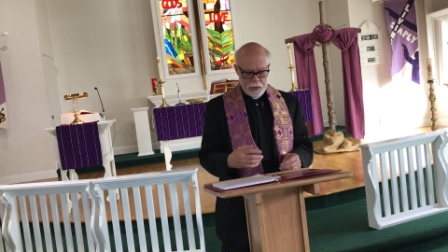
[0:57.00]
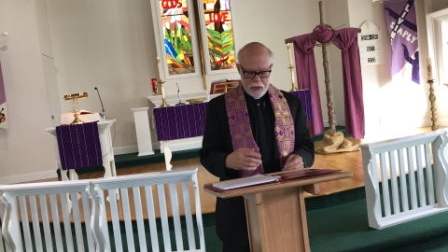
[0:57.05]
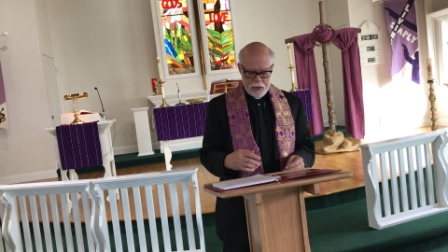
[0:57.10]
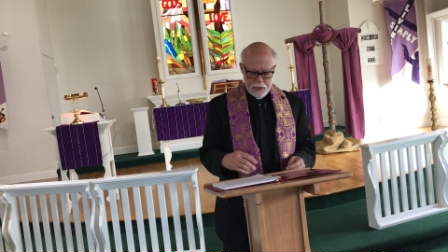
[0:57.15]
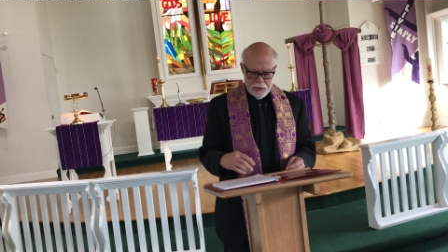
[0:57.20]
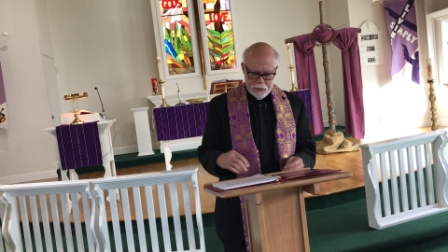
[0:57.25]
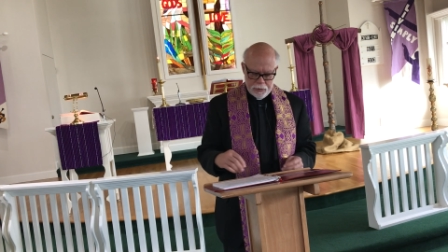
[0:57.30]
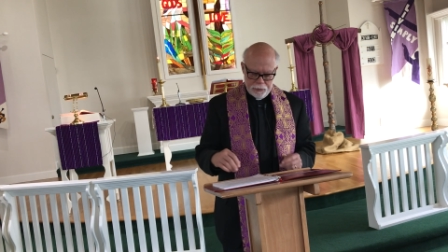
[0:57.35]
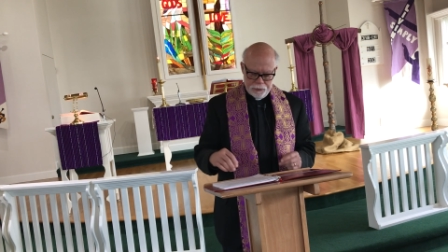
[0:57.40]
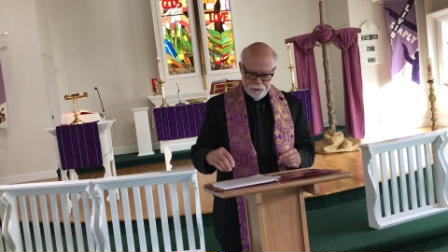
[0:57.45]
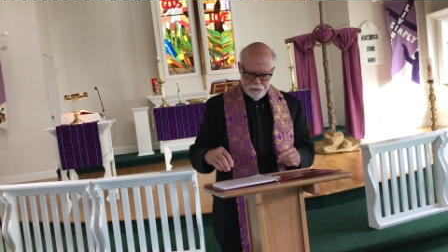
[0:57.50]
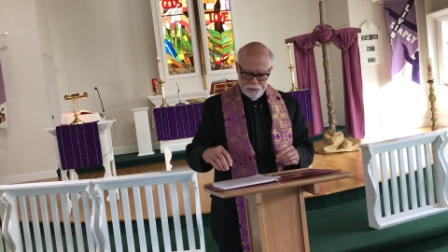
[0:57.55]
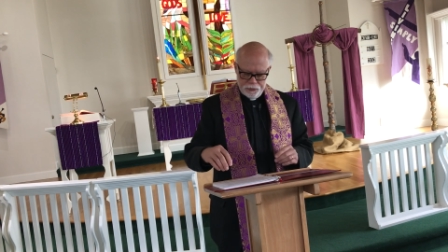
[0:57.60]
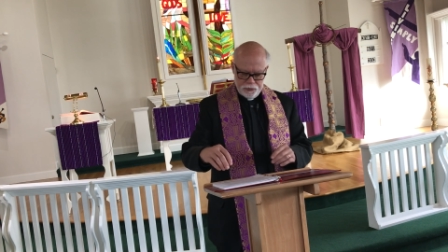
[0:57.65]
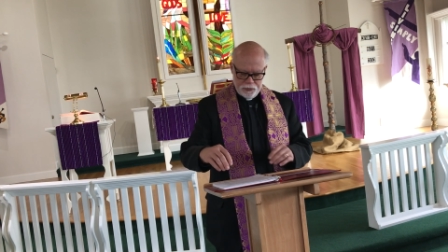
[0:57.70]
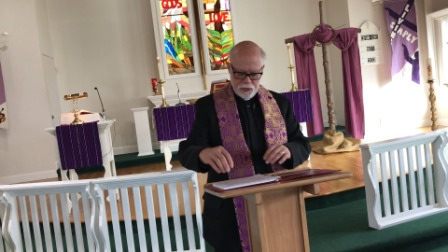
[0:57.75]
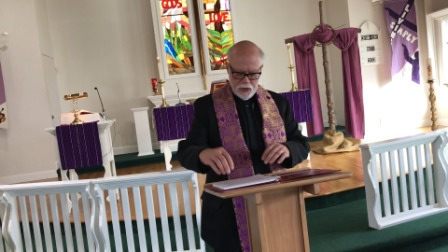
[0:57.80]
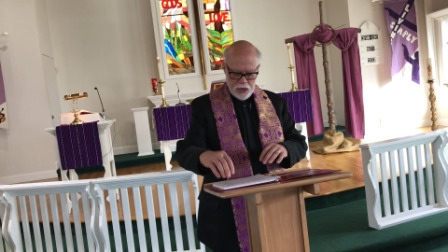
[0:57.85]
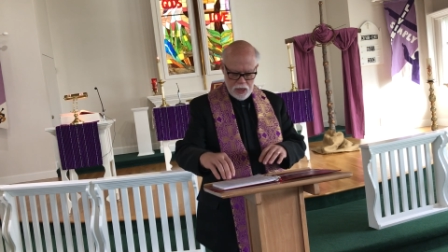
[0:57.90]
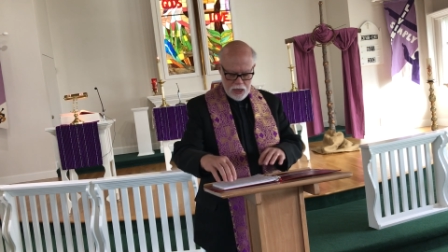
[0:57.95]
rate.
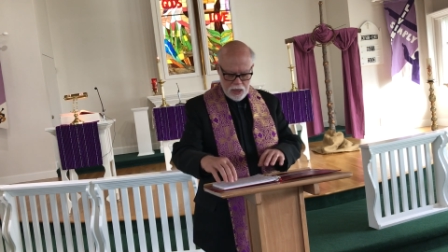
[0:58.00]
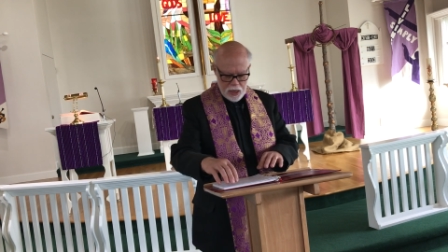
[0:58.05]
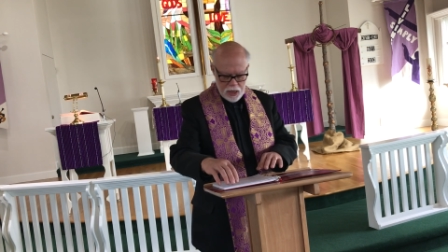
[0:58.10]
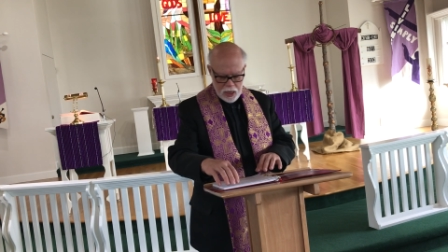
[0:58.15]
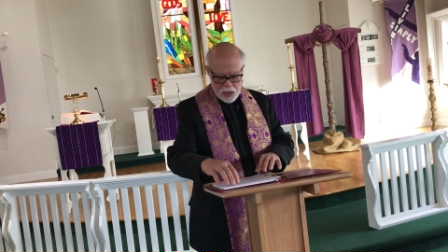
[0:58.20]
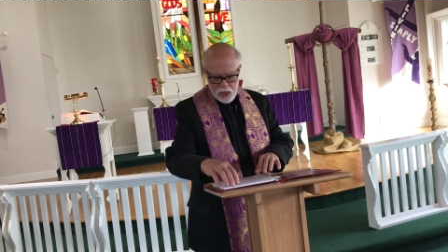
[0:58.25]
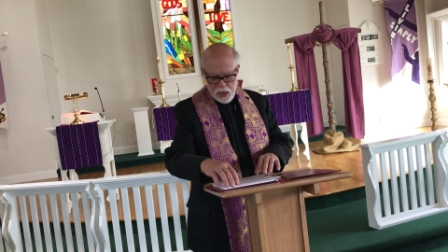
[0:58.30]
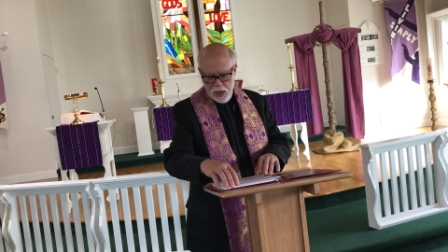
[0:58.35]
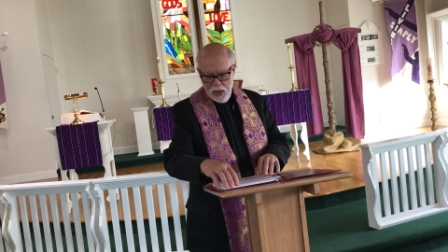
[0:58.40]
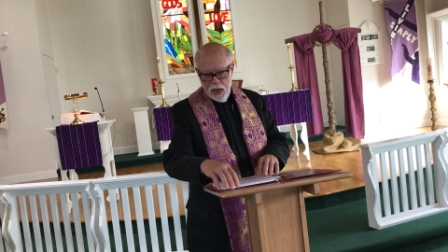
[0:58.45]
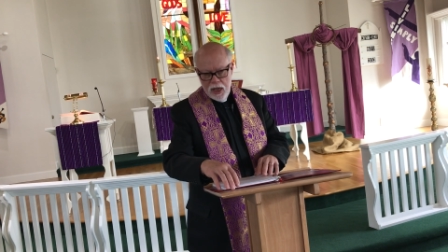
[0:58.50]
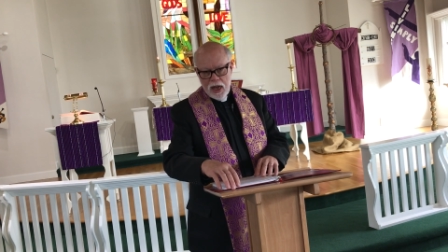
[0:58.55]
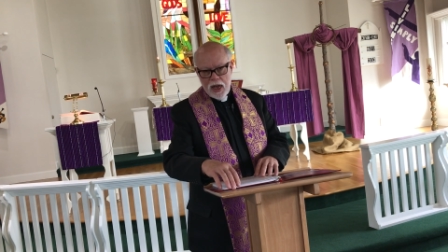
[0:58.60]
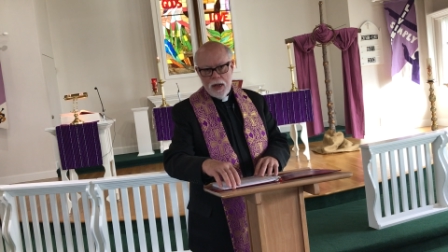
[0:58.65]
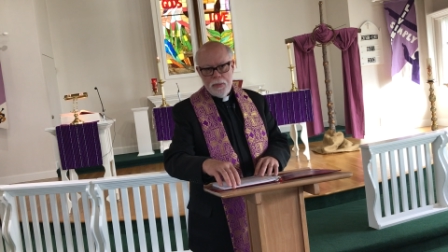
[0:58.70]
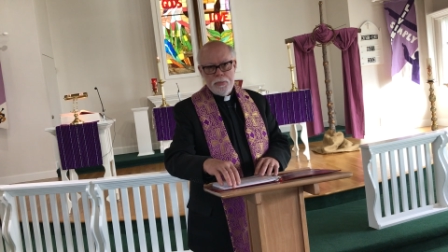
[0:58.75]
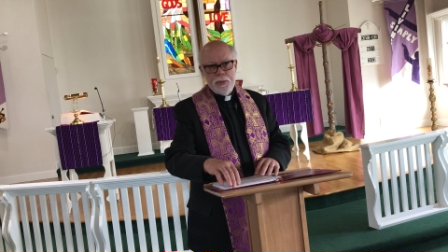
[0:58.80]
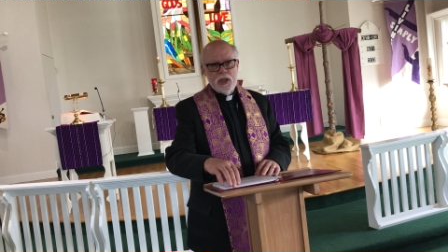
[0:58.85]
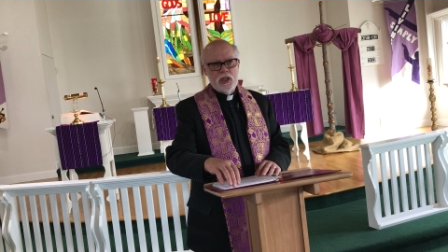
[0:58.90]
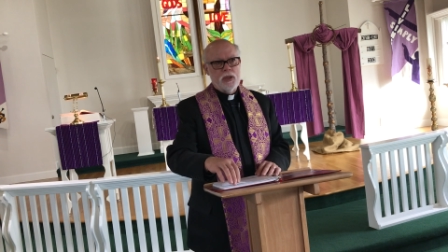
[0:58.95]

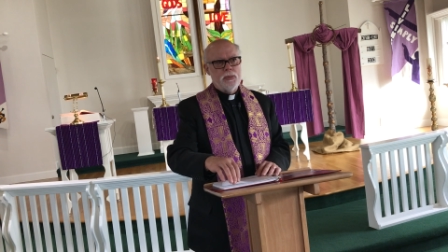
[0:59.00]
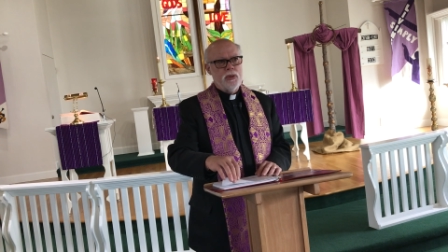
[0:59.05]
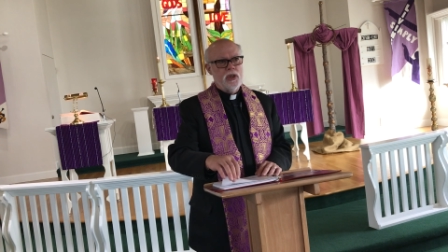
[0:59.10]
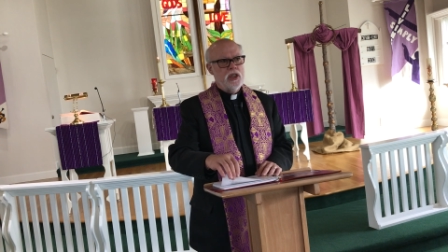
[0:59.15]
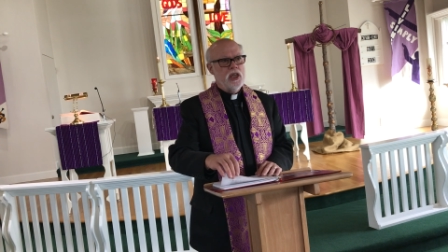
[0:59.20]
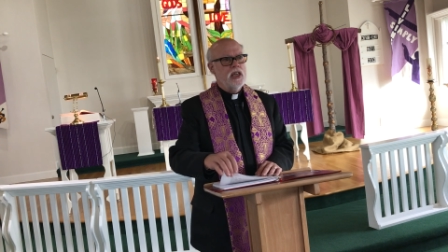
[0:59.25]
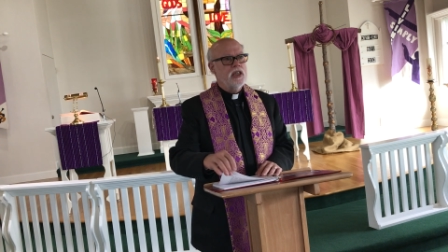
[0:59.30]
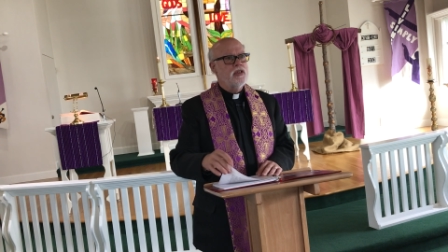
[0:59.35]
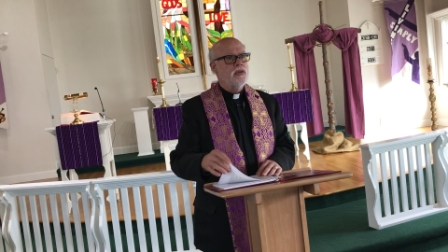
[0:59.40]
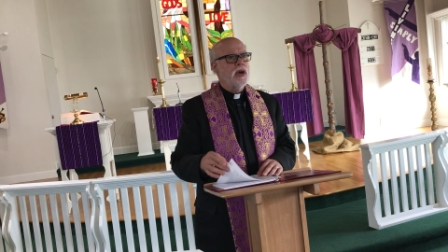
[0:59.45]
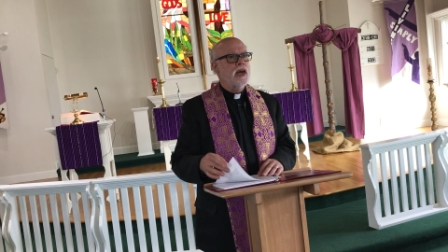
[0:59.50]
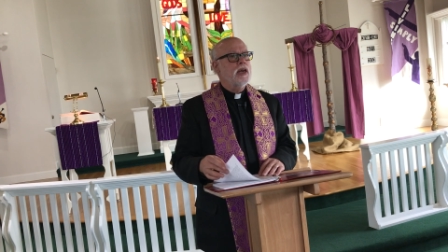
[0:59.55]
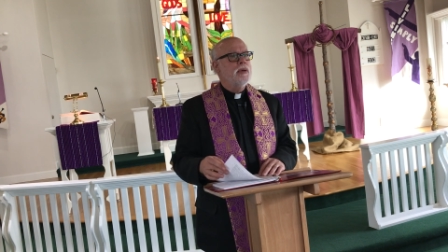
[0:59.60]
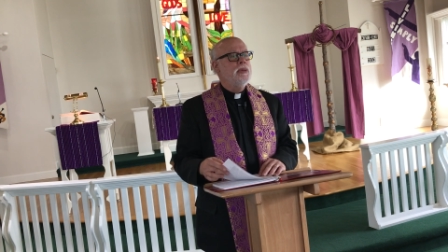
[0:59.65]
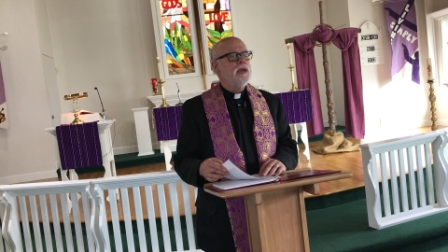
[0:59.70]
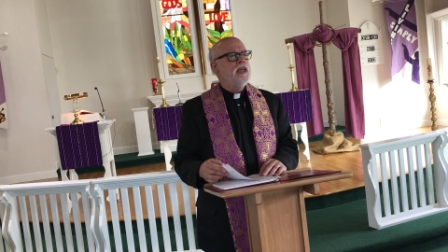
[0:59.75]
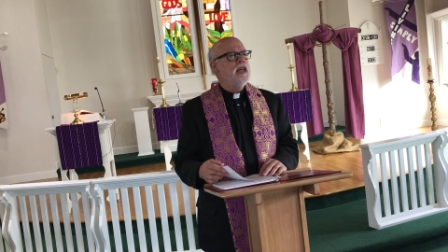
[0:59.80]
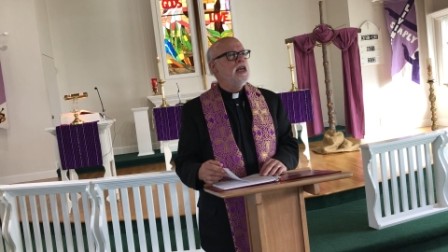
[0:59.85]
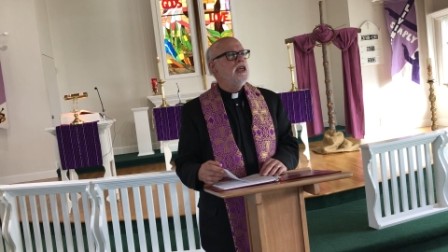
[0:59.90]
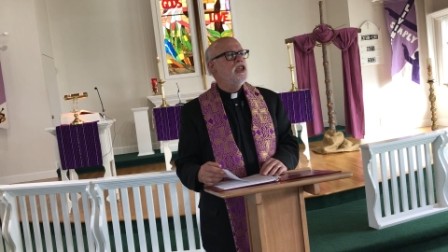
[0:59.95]
At Bishop Jake's
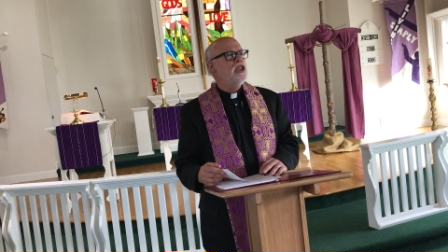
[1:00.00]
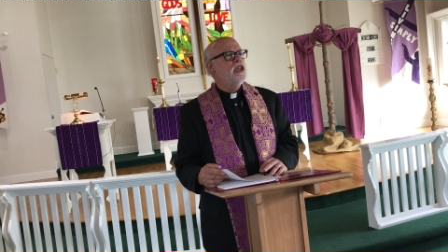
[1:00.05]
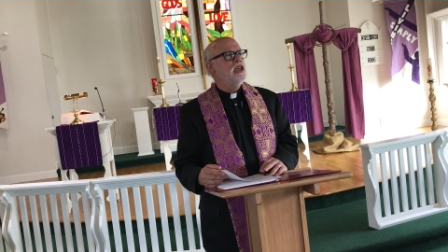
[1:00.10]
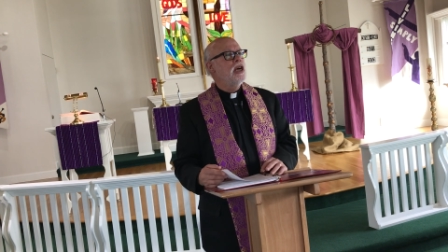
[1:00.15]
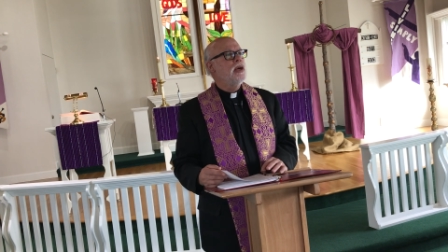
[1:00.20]
recommendation,